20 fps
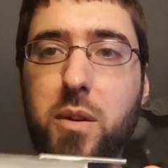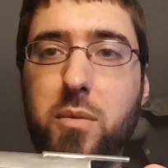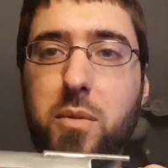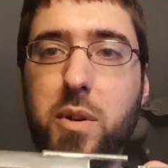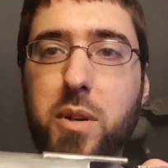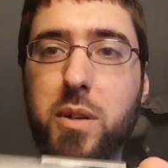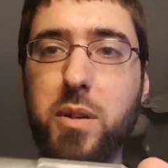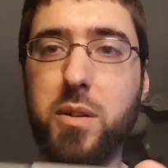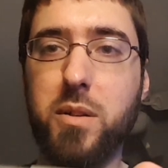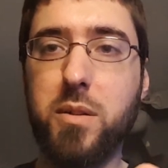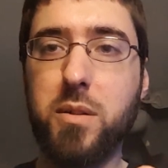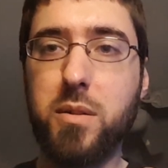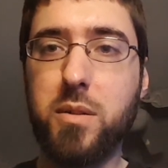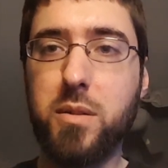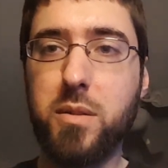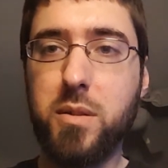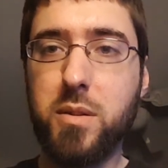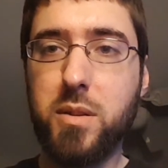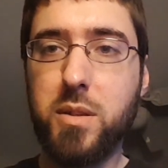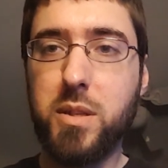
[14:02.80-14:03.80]
of want to
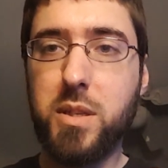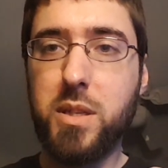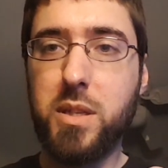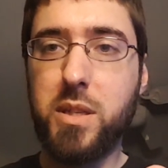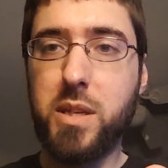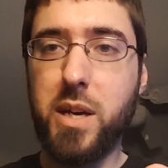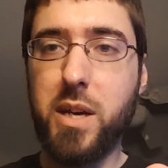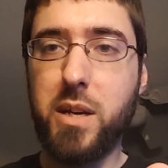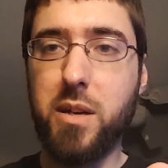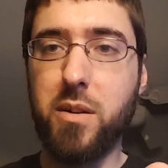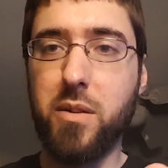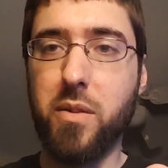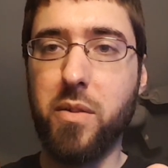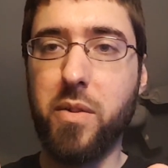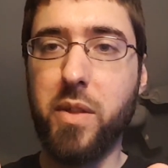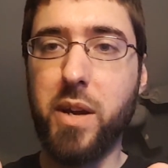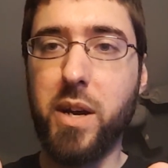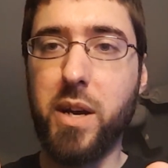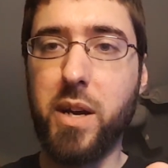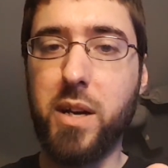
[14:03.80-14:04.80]
stagger
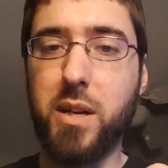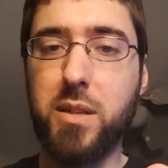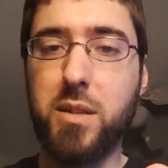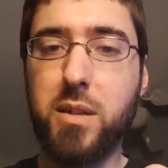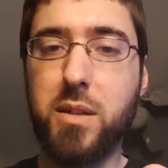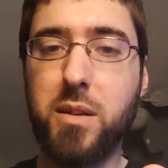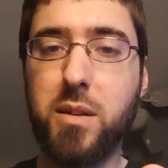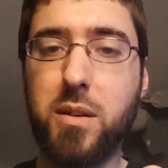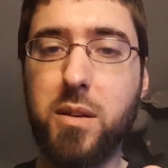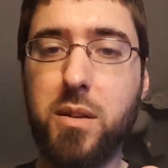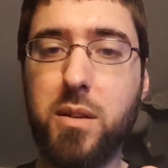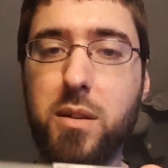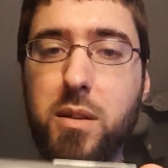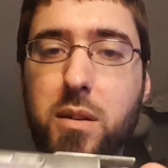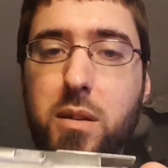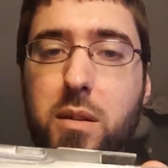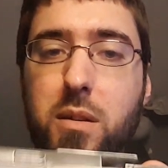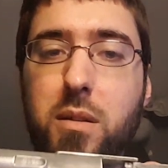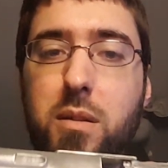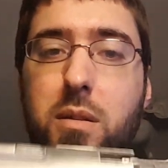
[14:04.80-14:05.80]
that
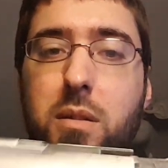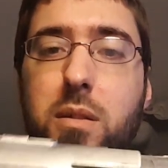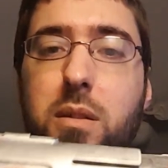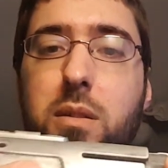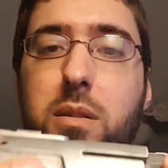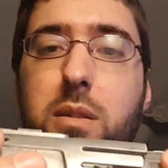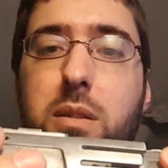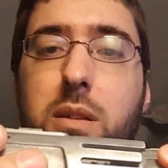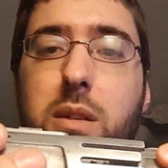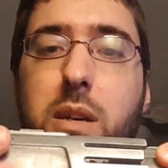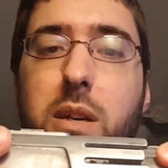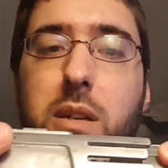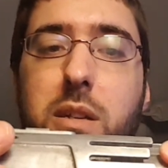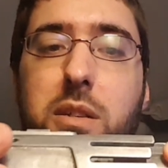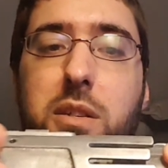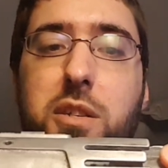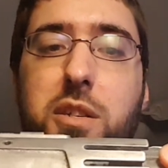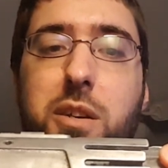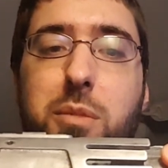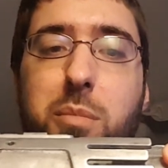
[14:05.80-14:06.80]
and just kind of
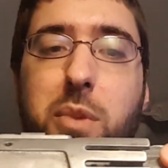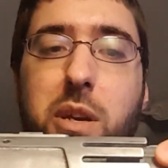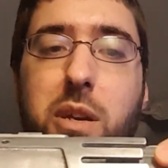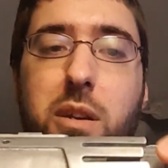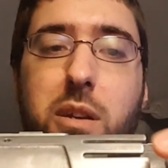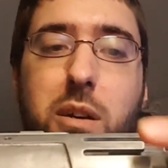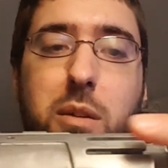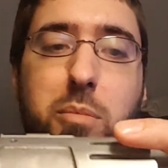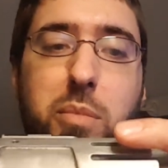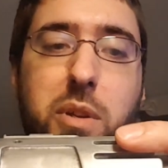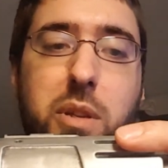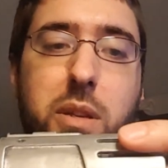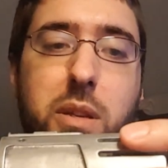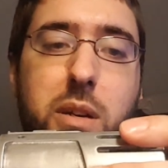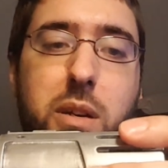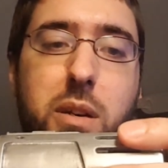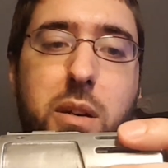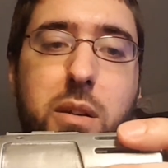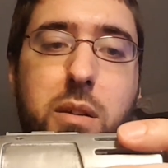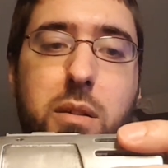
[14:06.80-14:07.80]
jimmy it up in
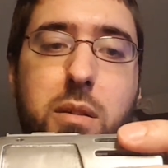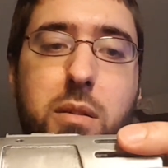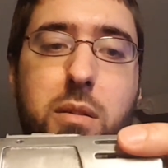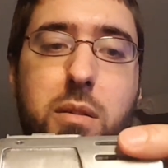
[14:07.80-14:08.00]
there.